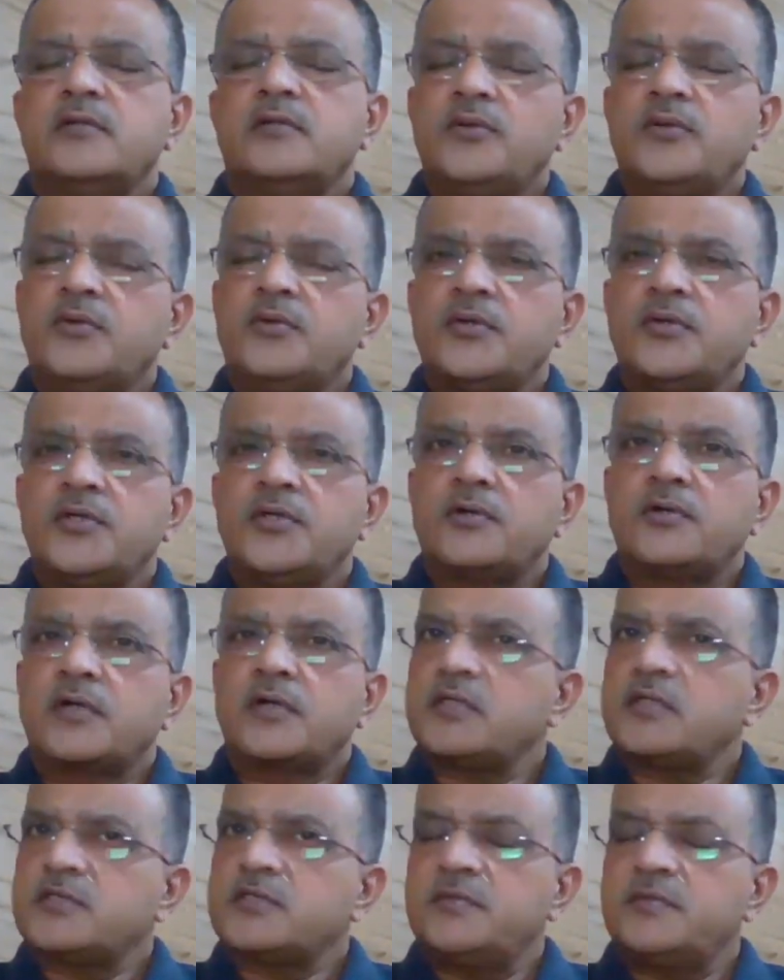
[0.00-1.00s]
know your
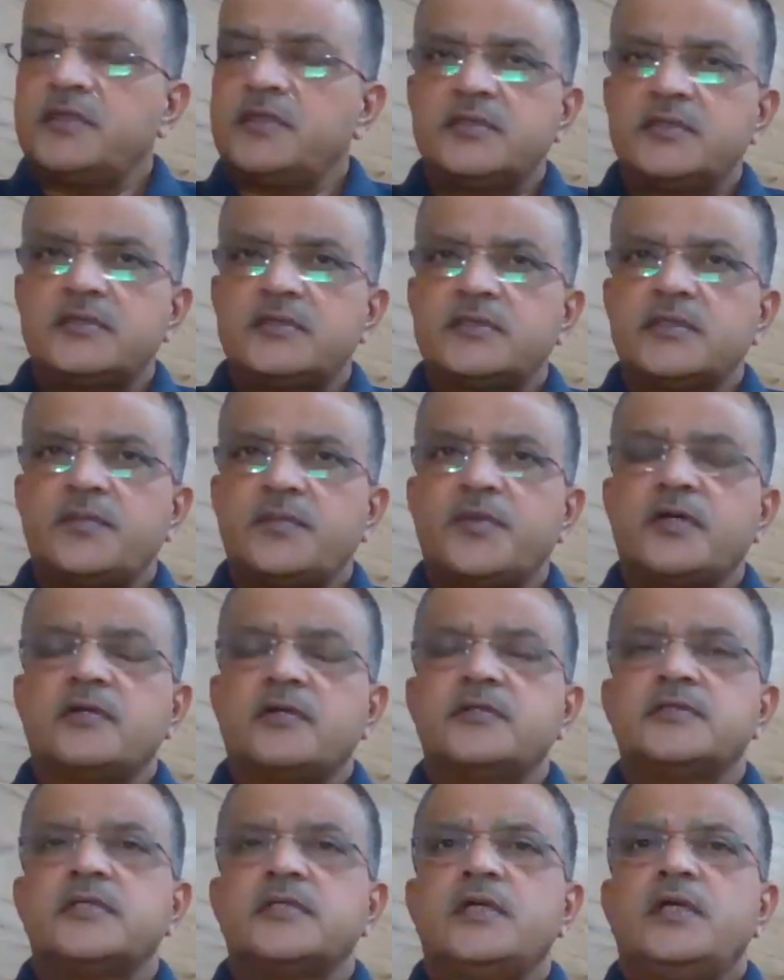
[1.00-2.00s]
customers,
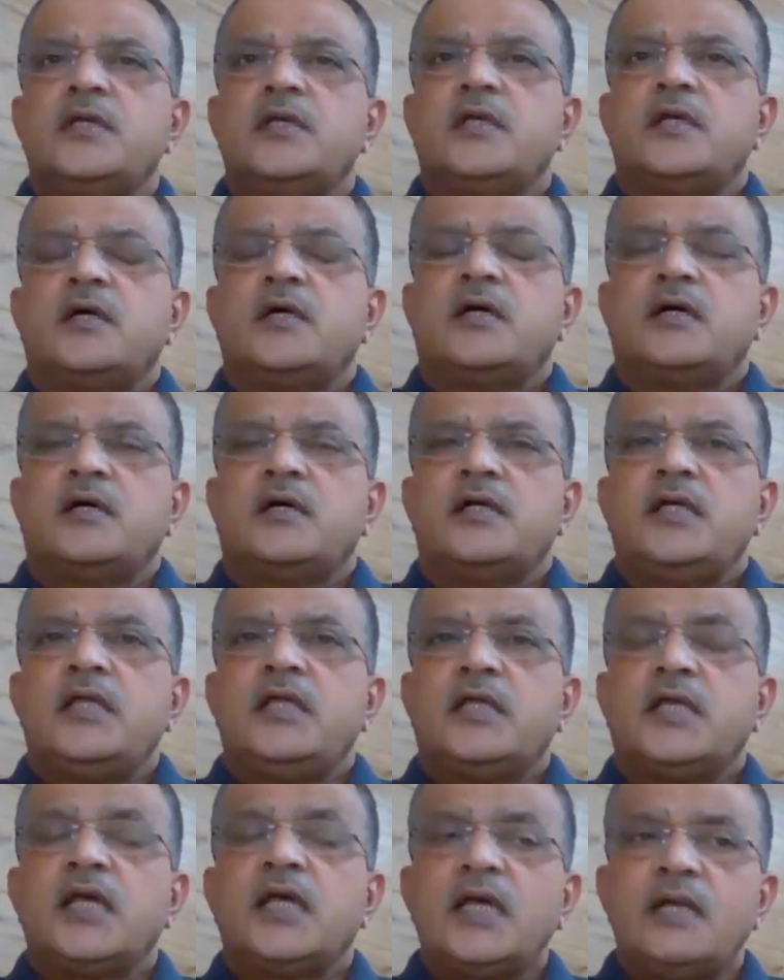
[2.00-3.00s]
because
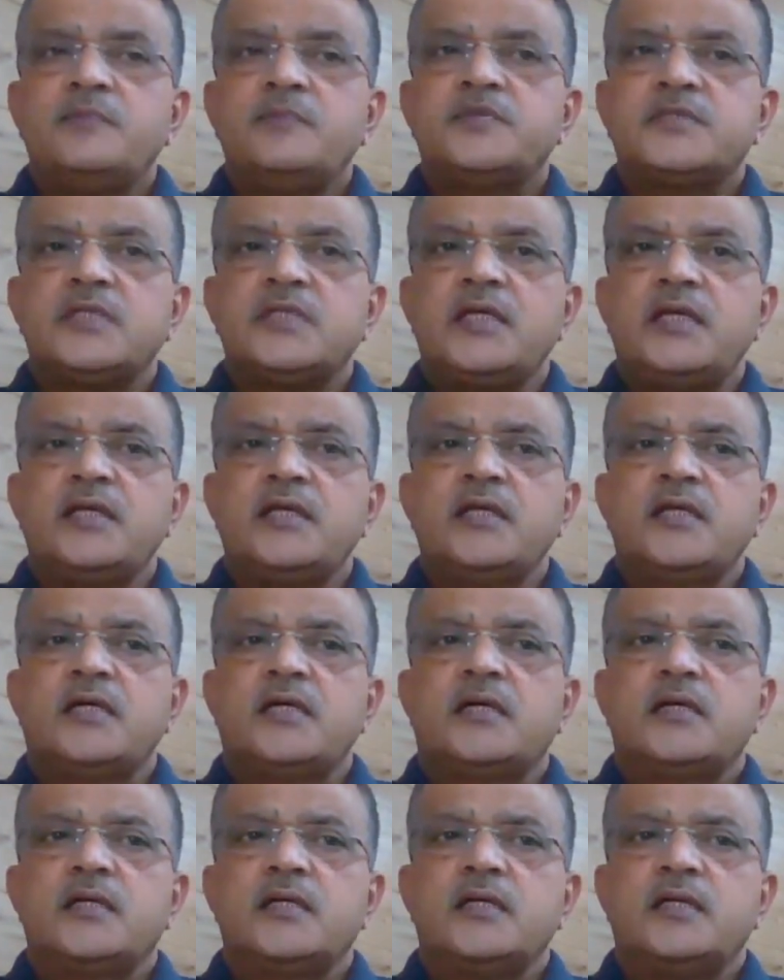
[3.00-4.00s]
it helps in
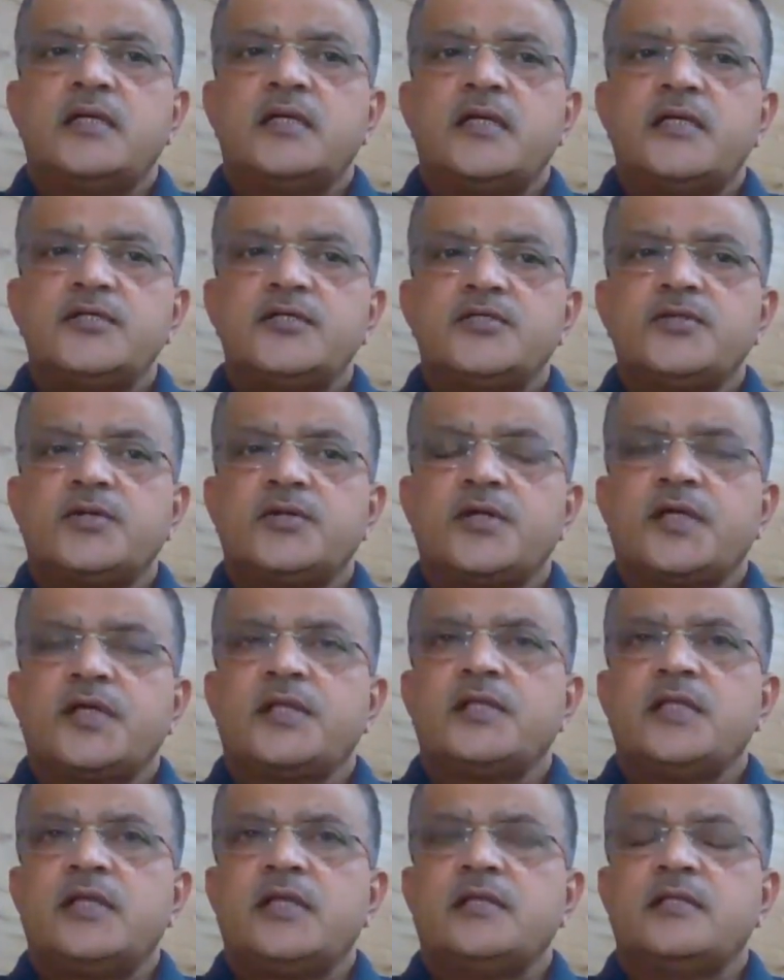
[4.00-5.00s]

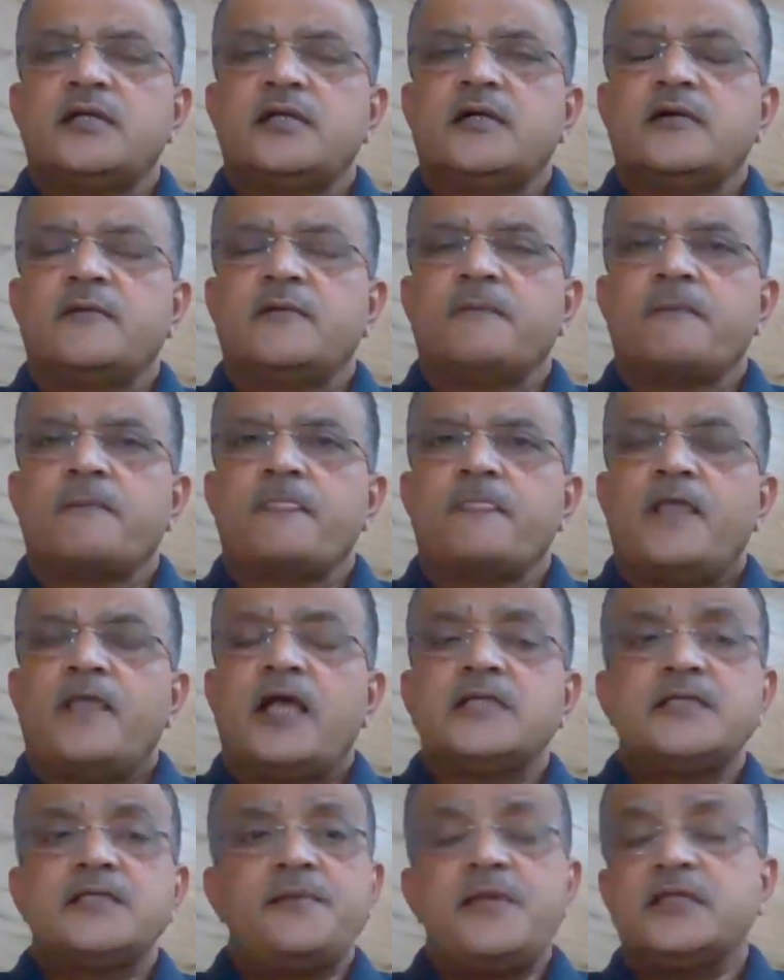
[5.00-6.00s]
ensuring that
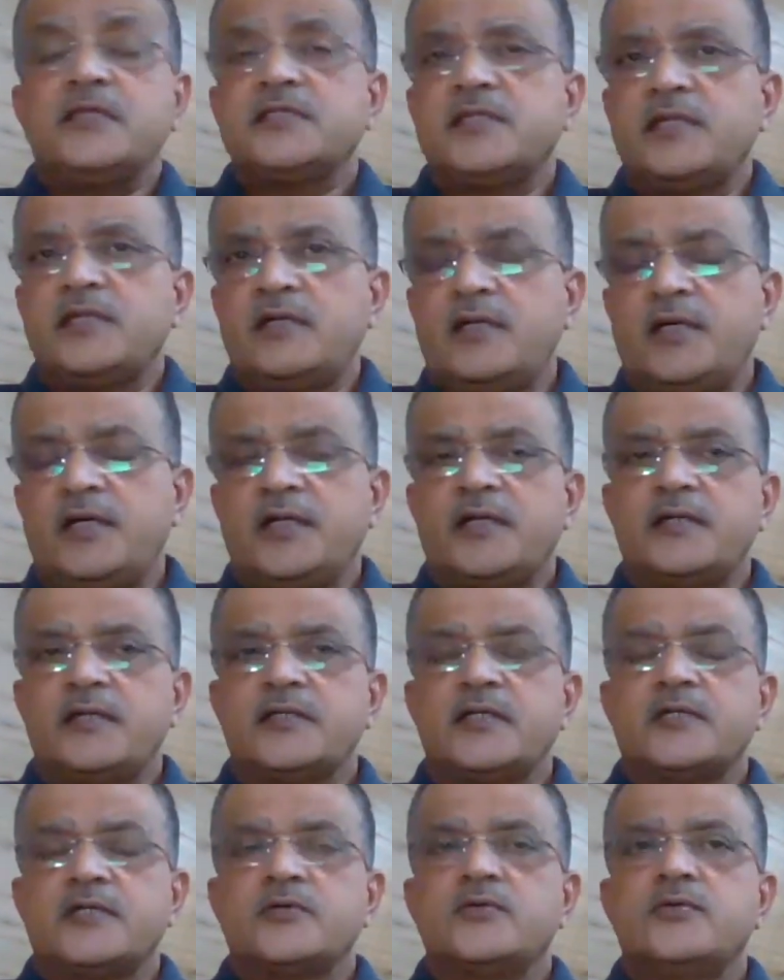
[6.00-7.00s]
as I mentioned earlier,
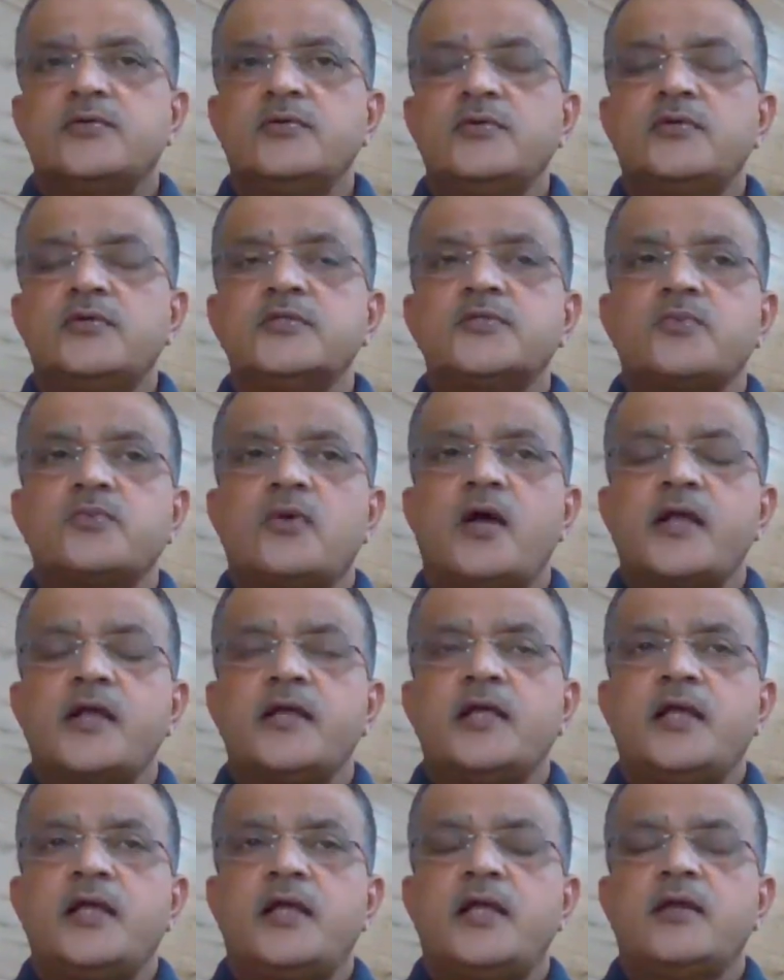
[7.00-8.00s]
that who knows what
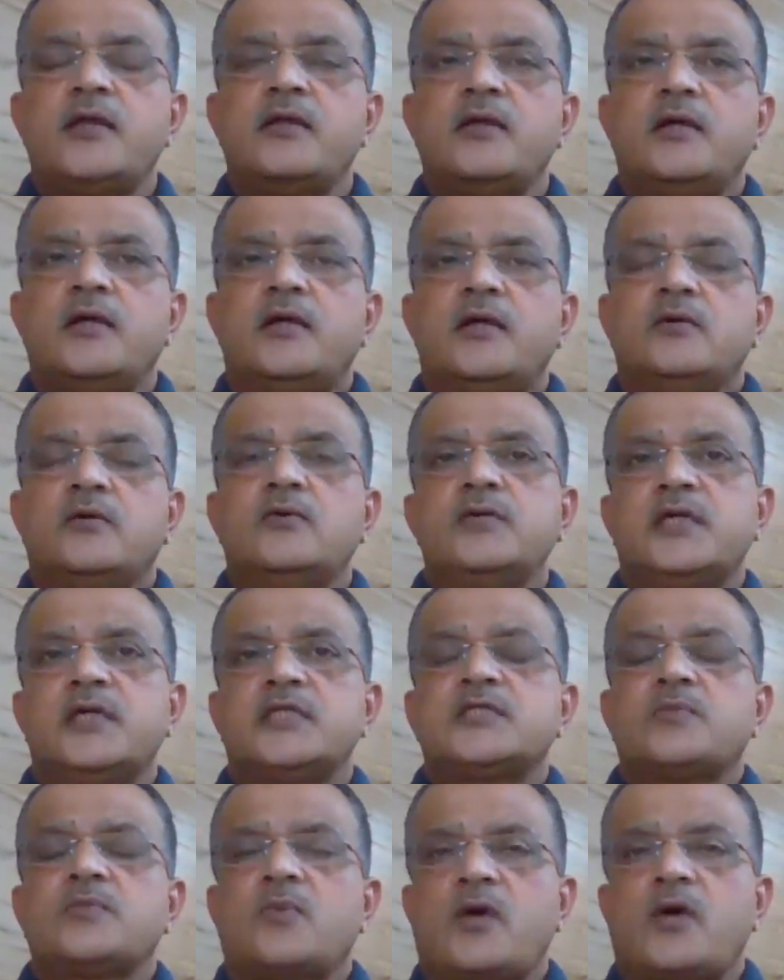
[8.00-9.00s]
and who
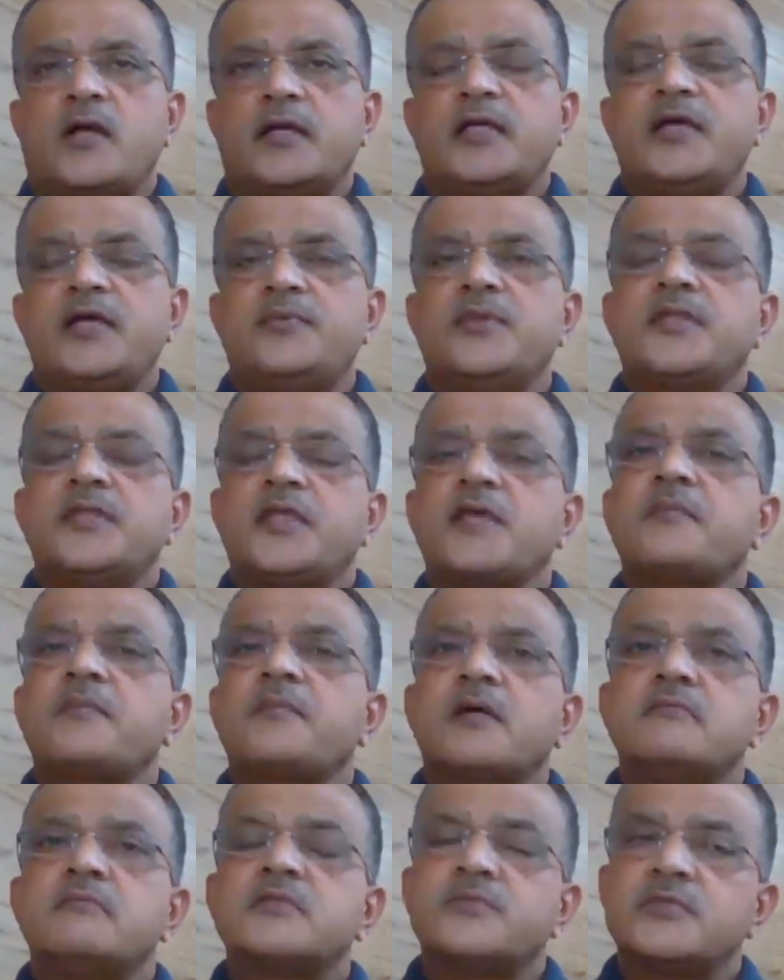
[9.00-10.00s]
does what, everything
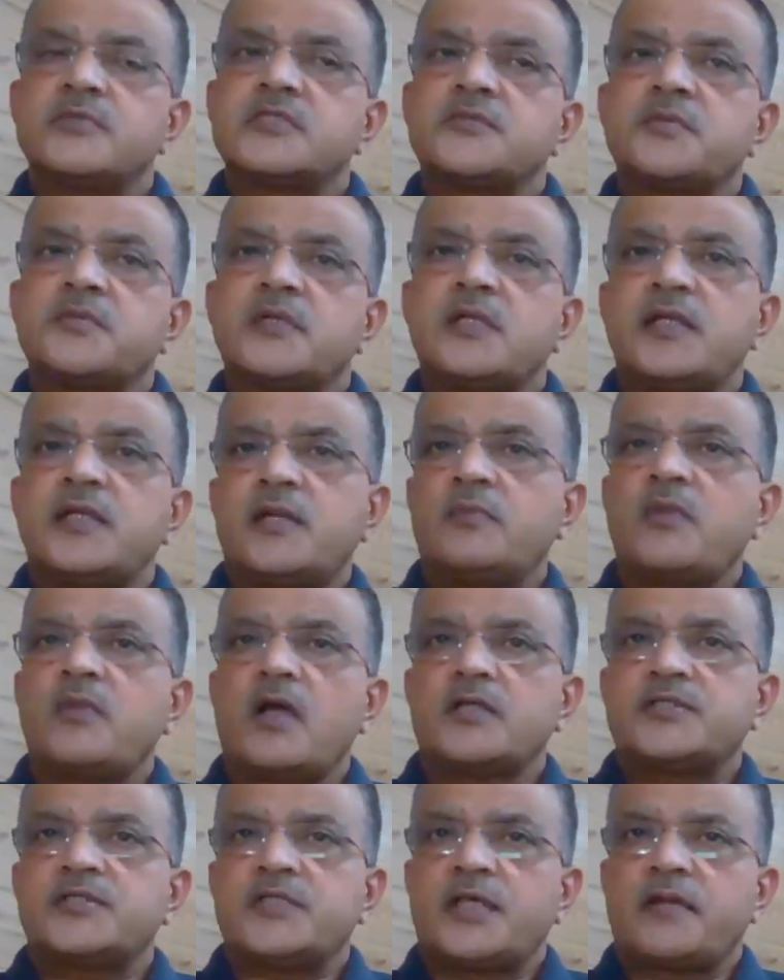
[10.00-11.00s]
becomes visible in a
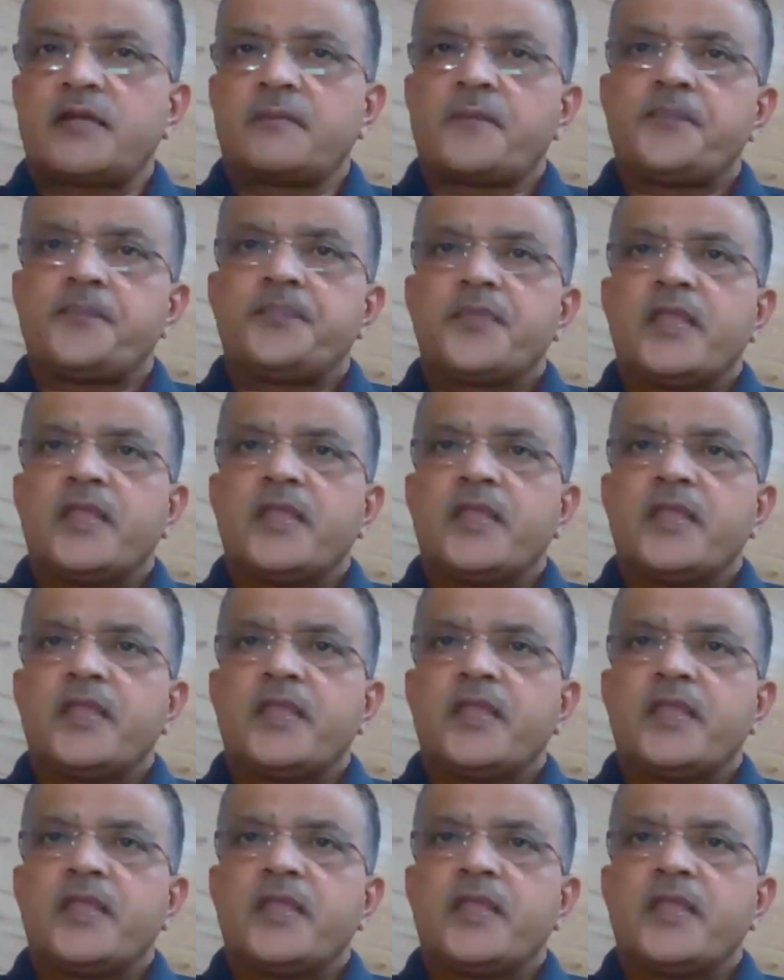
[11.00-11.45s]
blockchain.